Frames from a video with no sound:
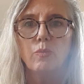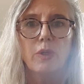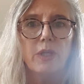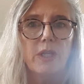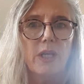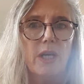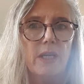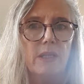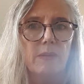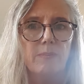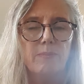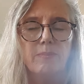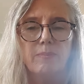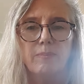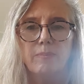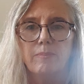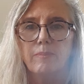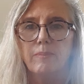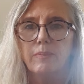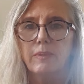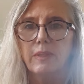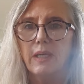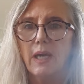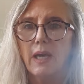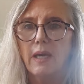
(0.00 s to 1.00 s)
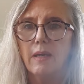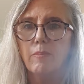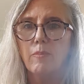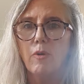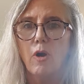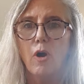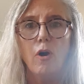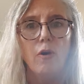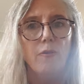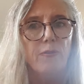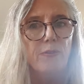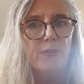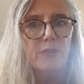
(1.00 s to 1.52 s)
I came
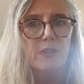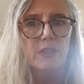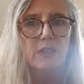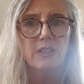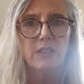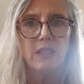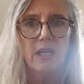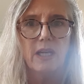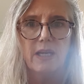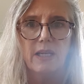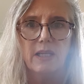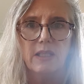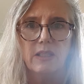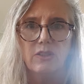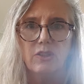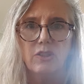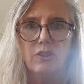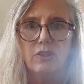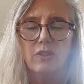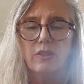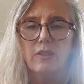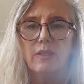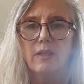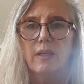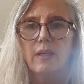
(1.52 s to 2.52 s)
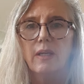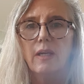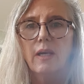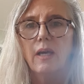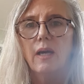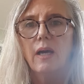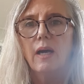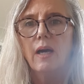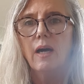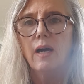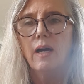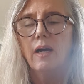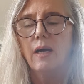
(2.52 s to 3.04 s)
off the stage,
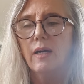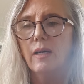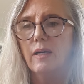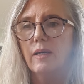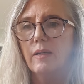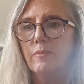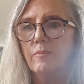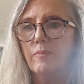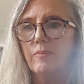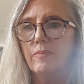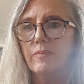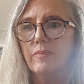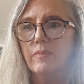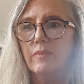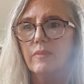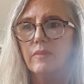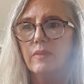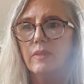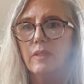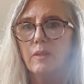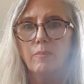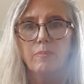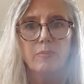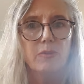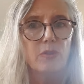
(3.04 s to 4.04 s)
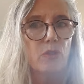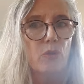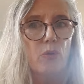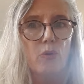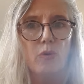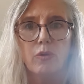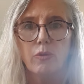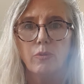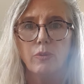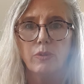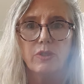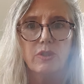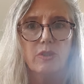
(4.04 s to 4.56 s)
the
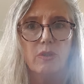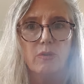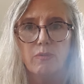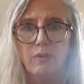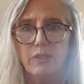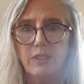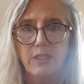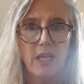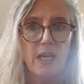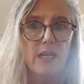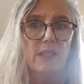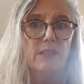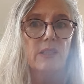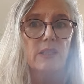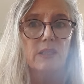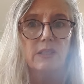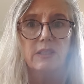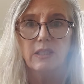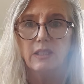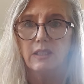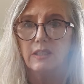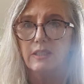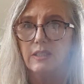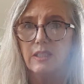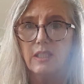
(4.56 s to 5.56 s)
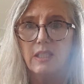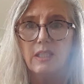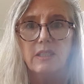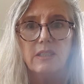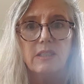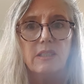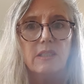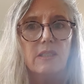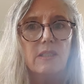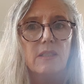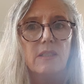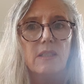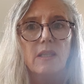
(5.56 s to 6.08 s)
talk was a resounding
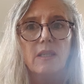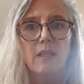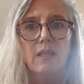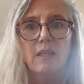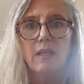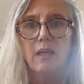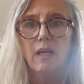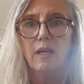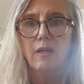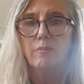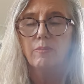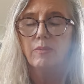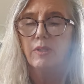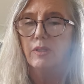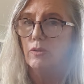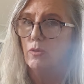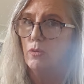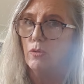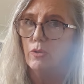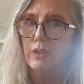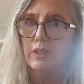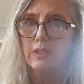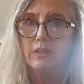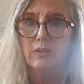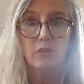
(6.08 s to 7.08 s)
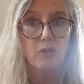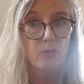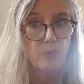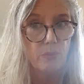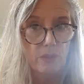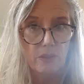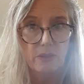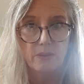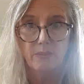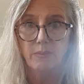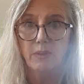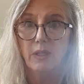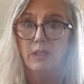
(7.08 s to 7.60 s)
success. The audience
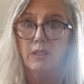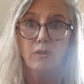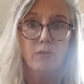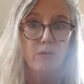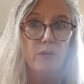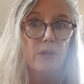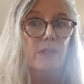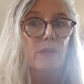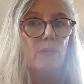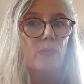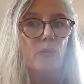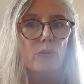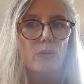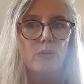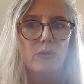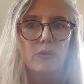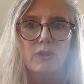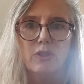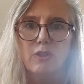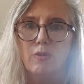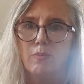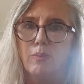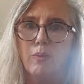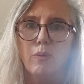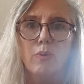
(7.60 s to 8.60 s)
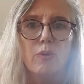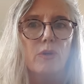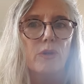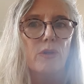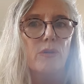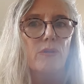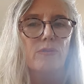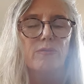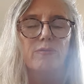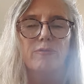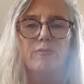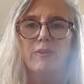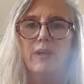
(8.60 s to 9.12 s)
were incredible,
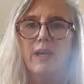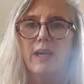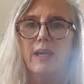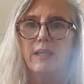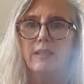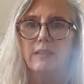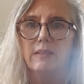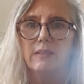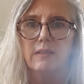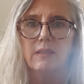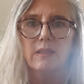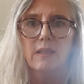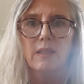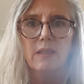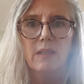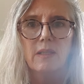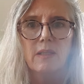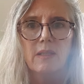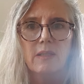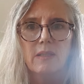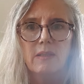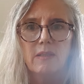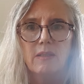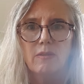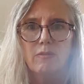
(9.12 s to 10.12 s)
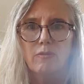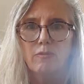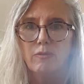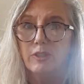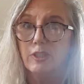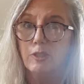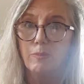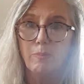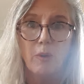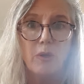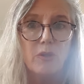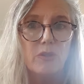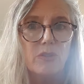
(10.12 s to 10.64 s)
supportive and
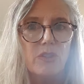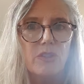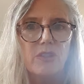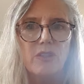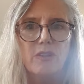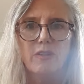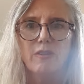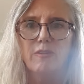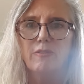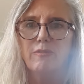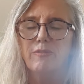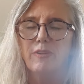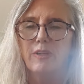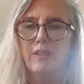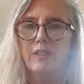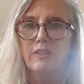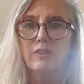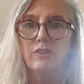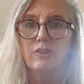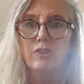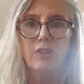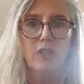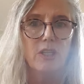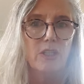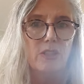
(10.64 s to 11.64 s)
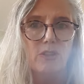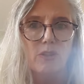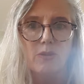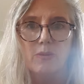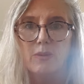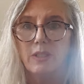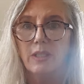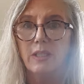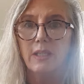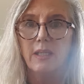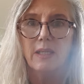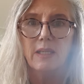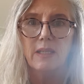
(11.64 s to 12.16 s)
responsive, and
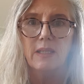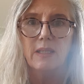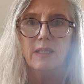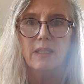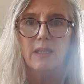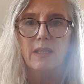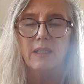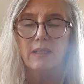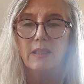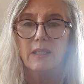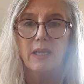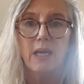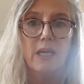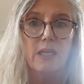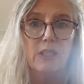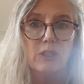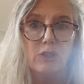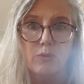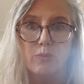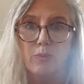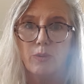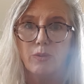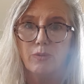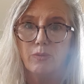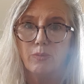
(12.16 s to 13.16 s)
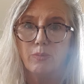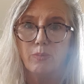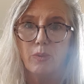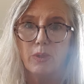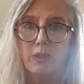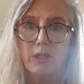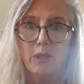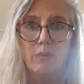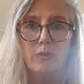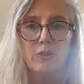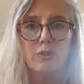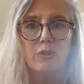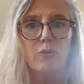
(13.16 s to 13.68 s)
genuinely engaged with
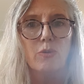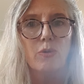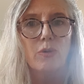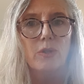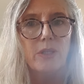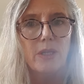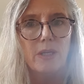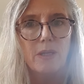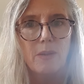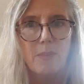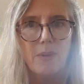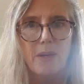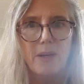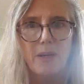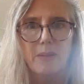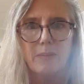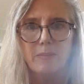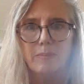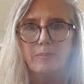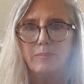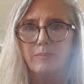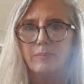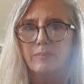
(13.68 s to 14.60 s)
what I was talking about.